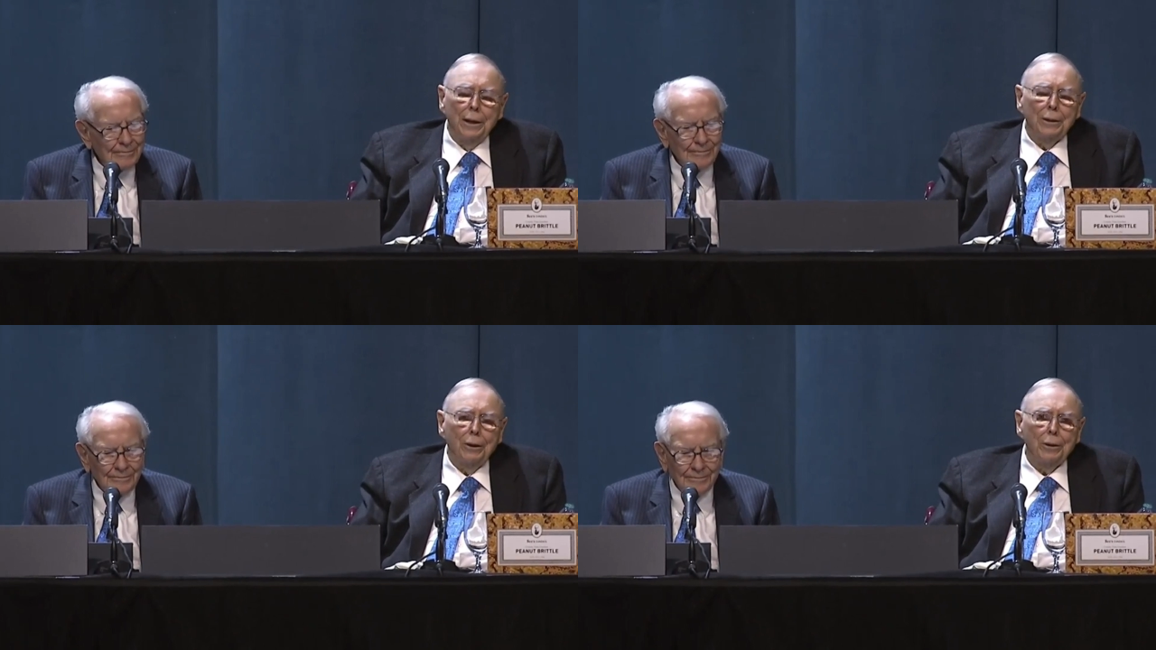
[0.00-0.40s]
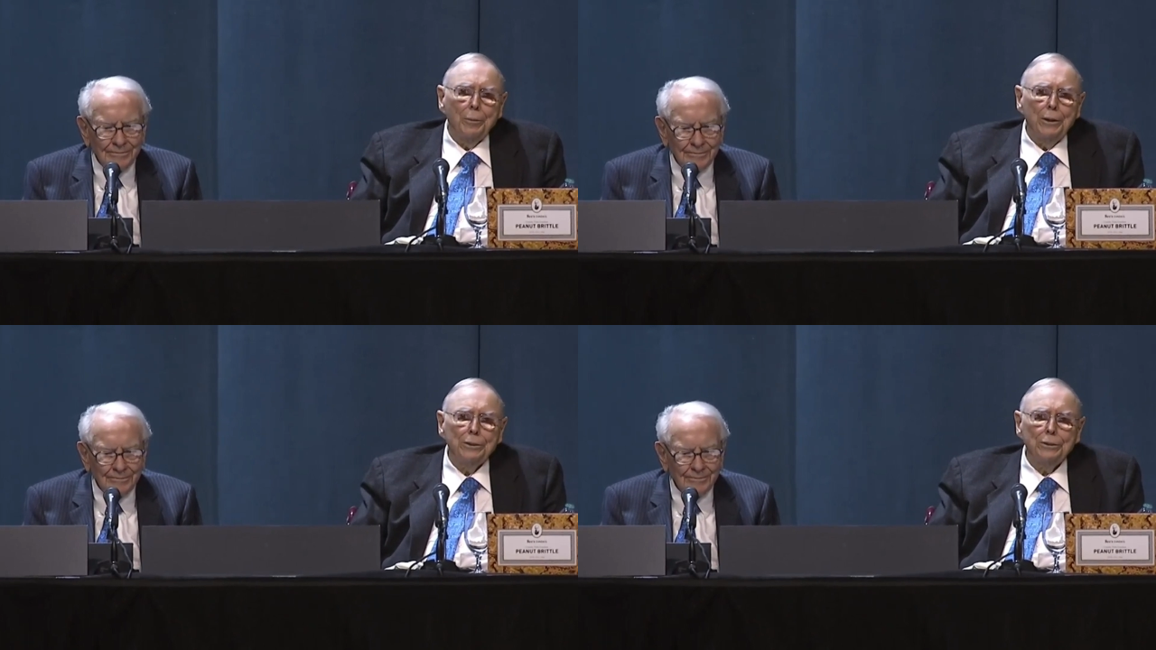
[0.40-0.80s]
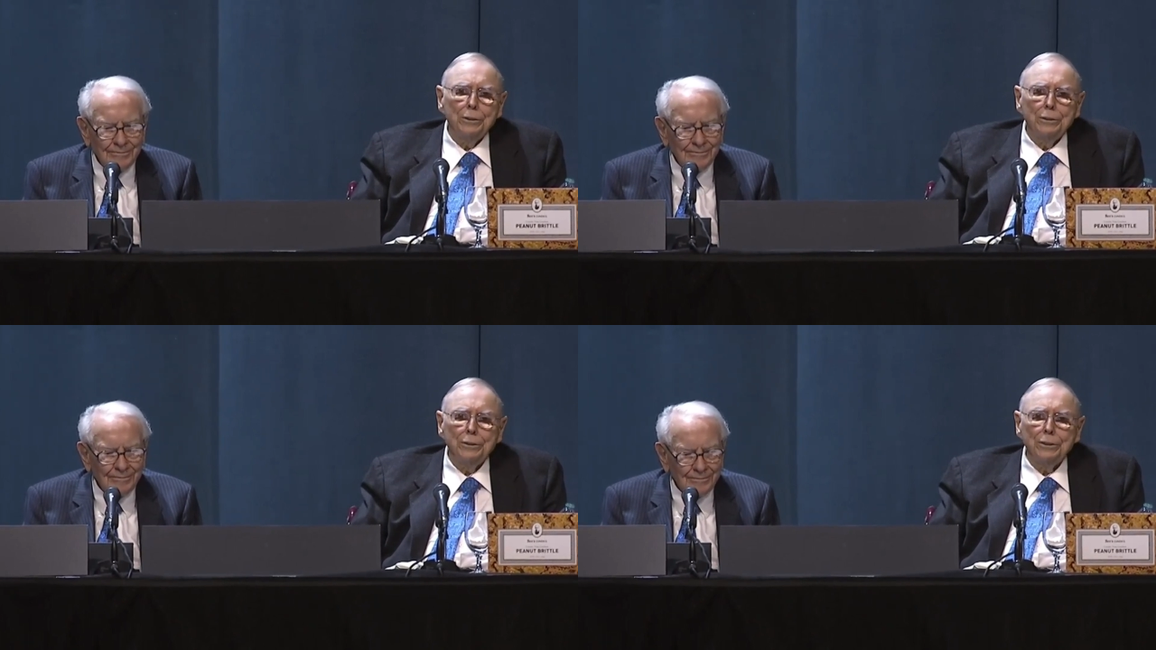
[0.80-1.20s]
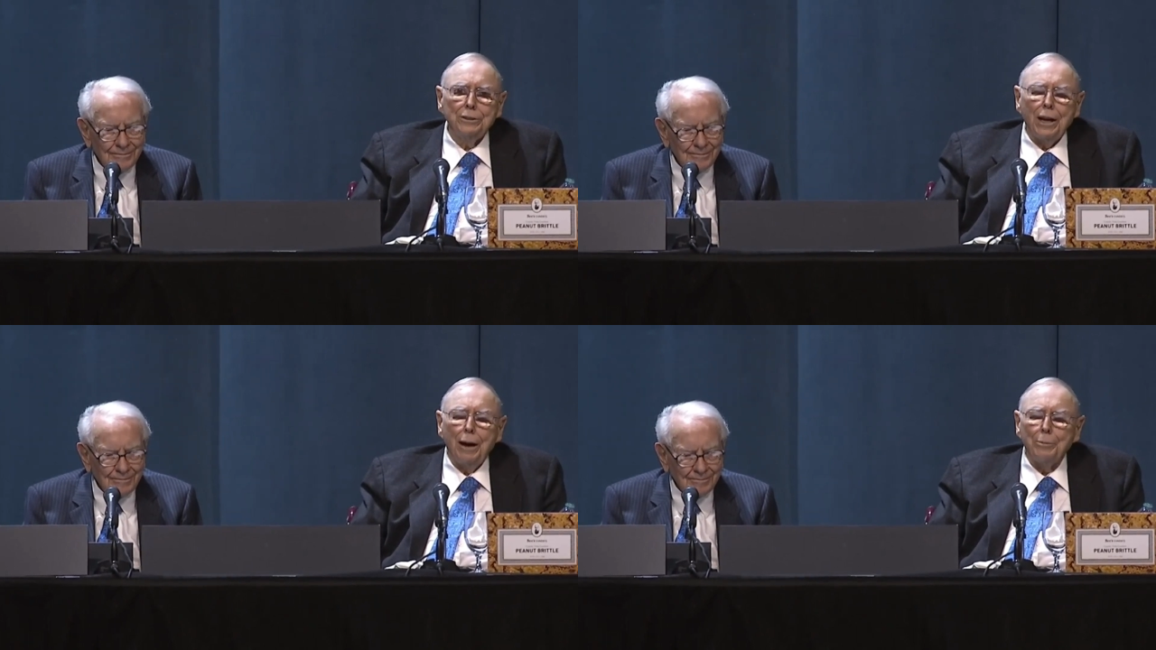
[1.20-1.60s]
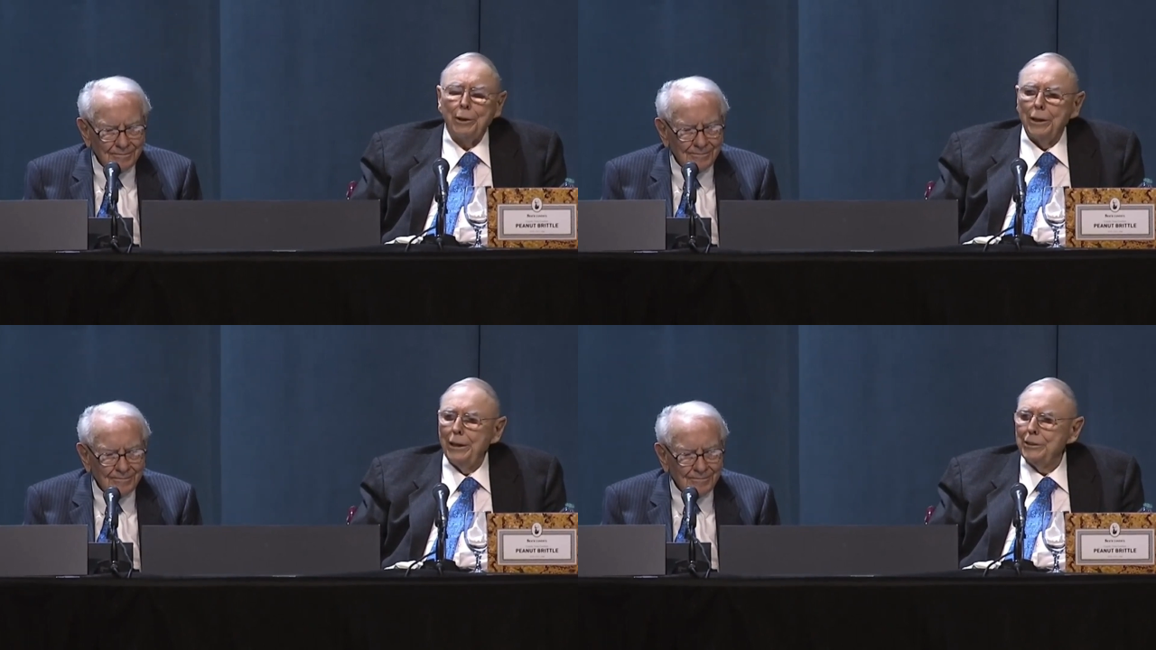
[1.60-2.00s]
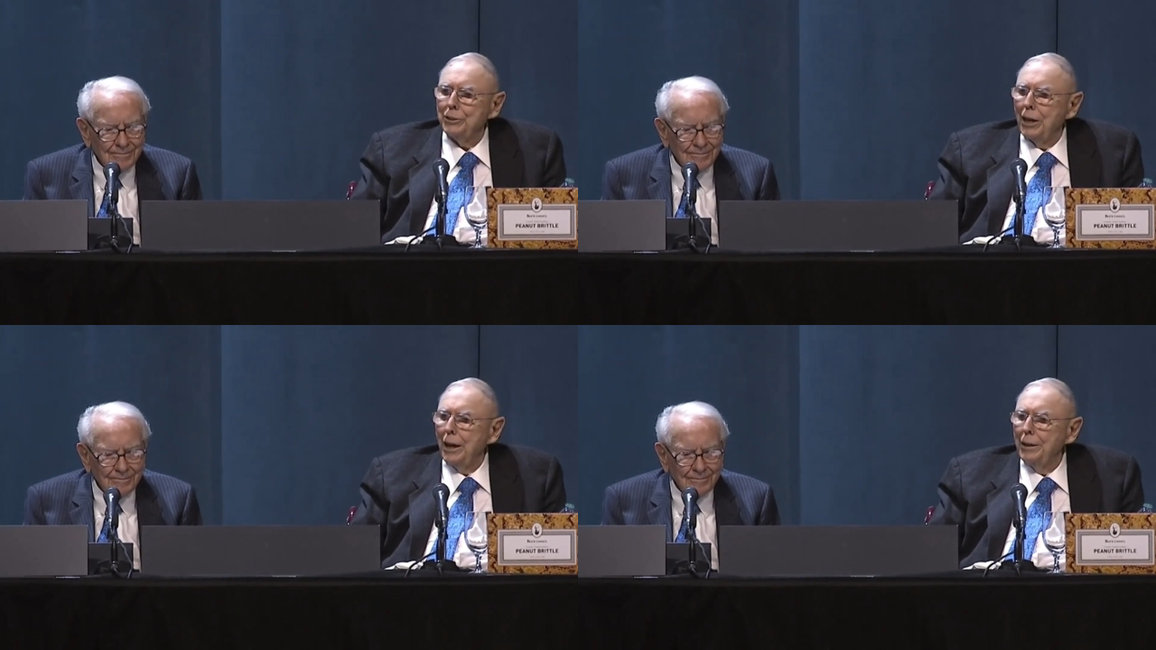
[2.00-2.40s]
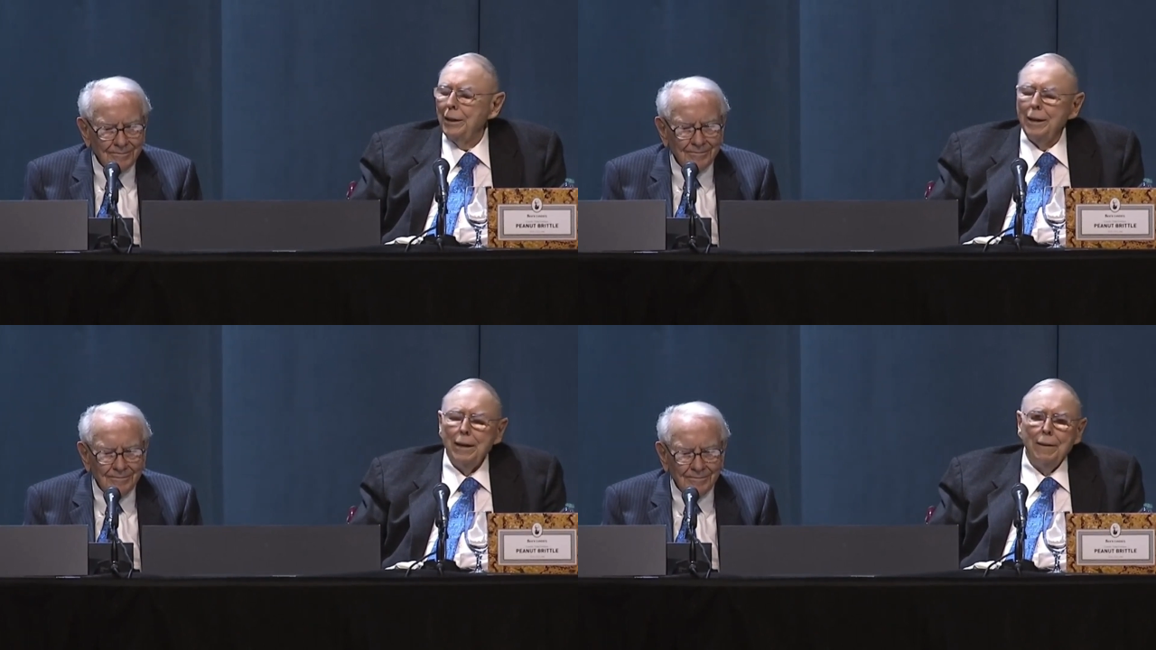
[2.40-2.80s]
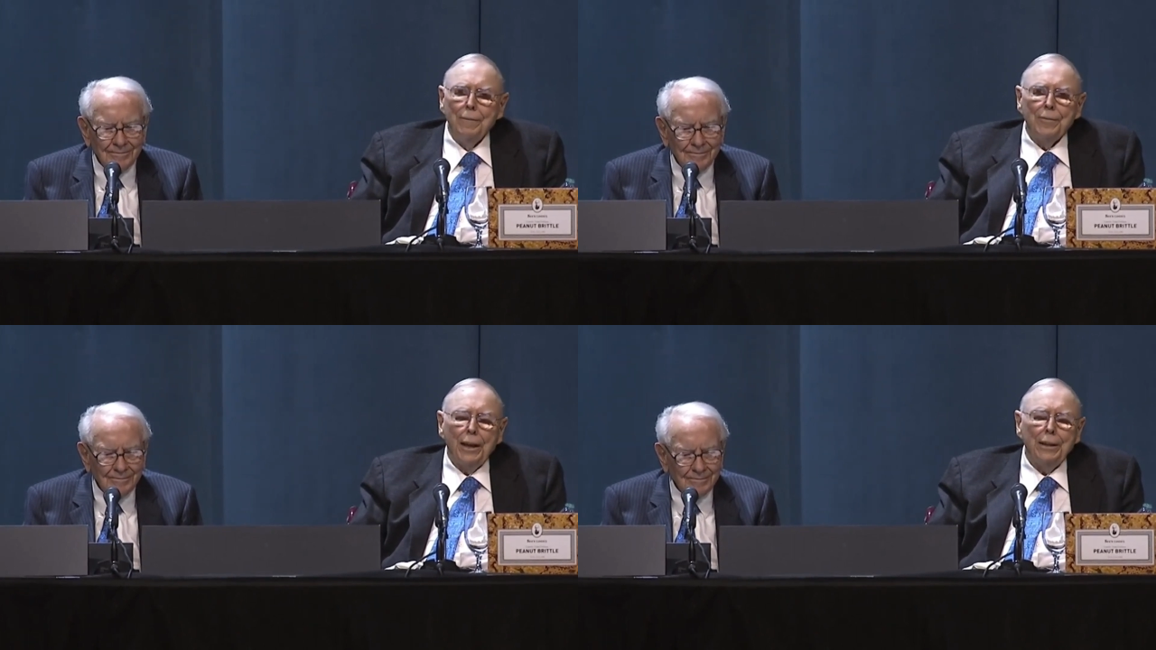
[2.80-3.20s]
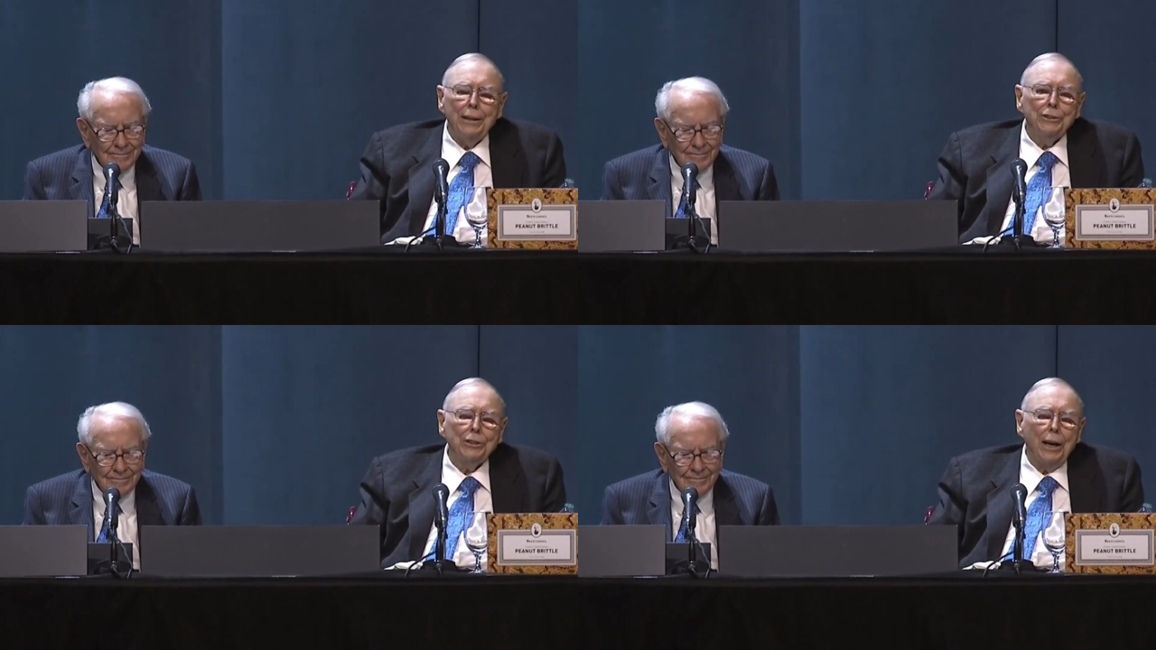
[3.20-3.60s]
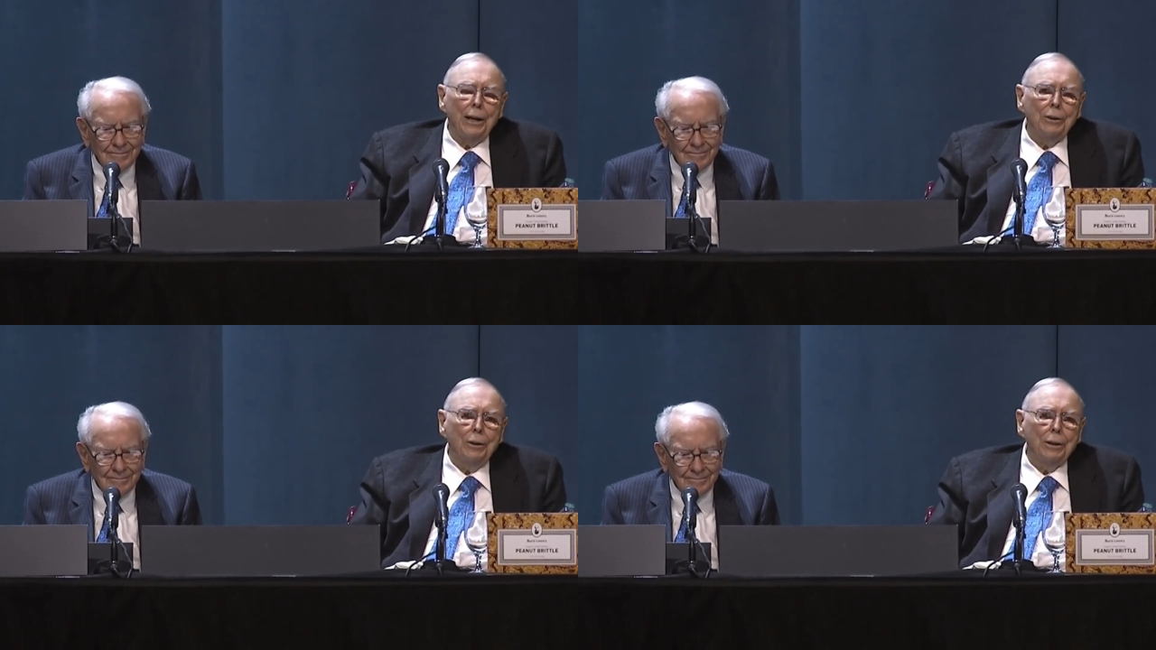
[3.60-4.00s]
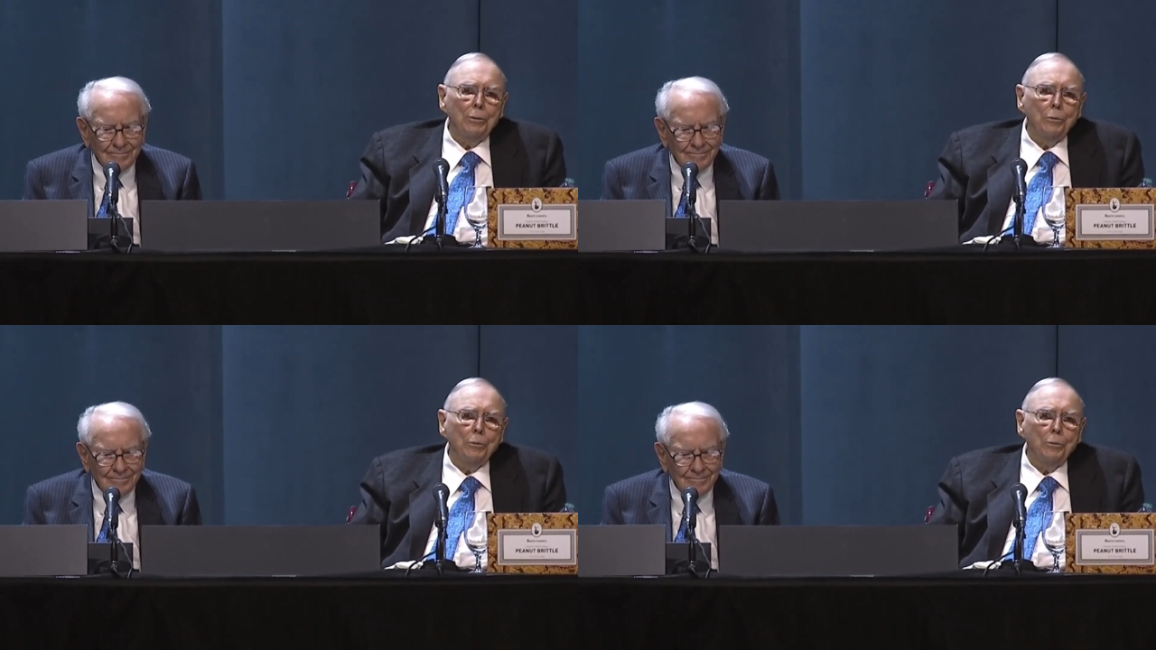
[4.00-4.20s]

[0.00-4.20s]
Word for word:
Speaker 1: and ought to be stopped on each side. And each side ought to